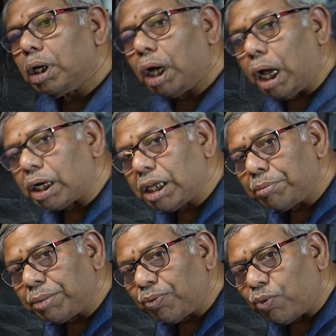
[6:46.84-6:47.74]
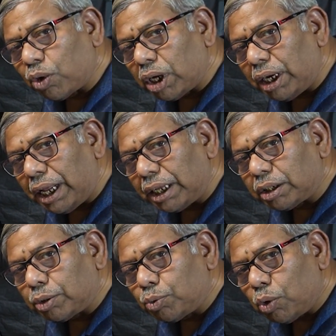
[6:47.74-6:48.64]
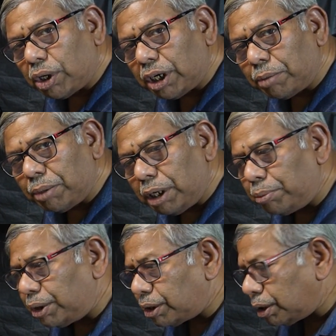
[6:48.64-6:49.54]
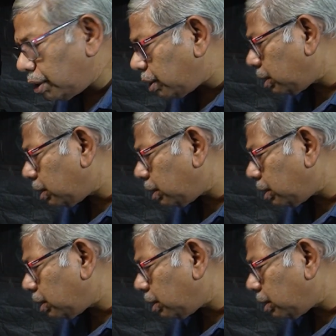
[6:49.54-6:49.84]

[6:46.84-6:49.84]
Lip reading: I'll keep the focal length 200 millimeter.